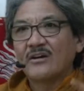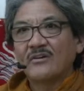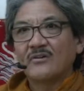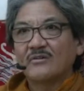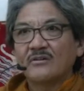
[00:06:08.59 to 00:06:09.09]

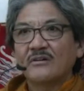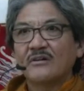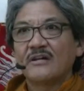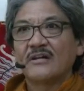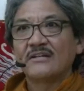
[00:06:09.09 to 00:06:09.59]
Oh,
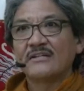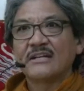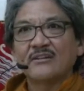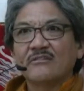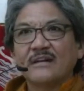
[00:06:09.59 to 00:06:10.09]
they
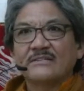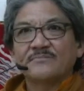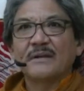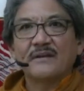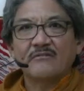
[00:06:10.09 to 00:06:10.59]
cannot
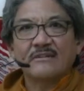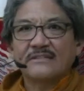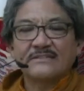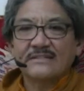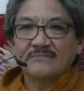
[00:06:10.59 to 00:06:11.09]
explain what
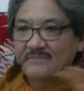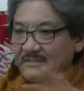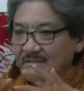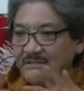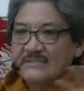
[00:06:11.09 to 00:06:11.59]
is it, but
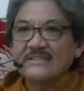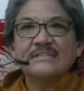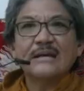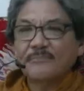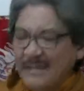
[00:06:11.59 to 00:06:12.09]
it
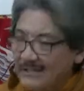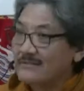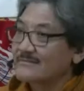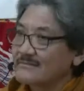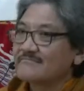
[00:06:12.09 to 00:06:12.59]
disappears
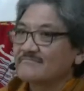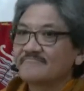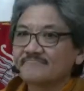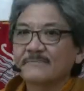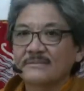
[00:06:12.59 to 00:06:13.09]

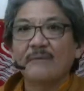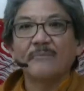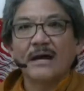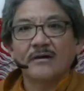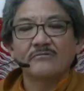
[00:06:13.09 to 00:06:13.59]
somehow.